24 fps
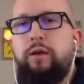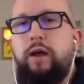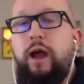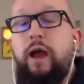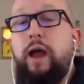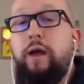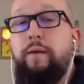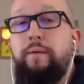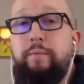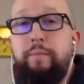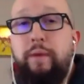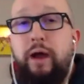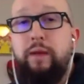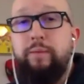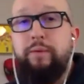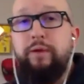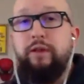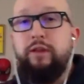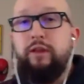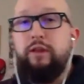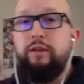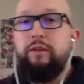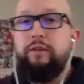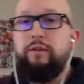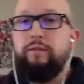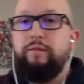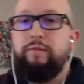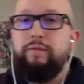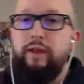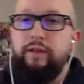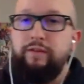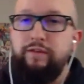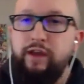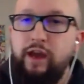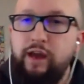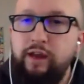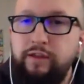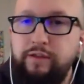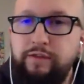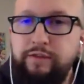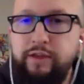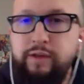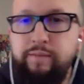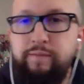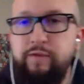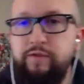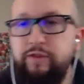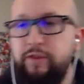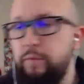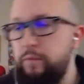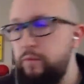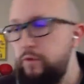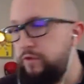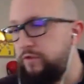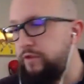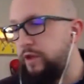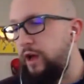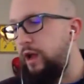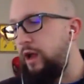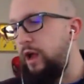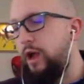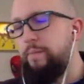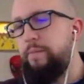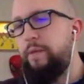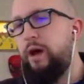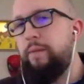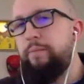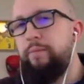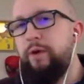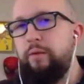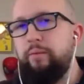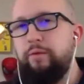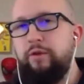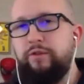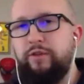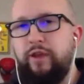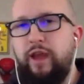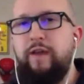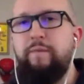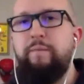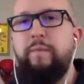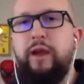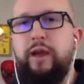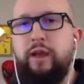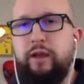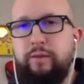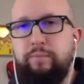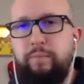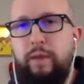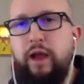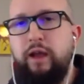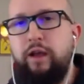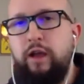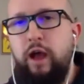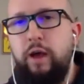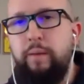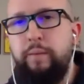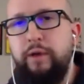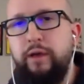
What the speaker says: In my opinion, that's kind of steep for someone who's not. I'm not published. I have my comic,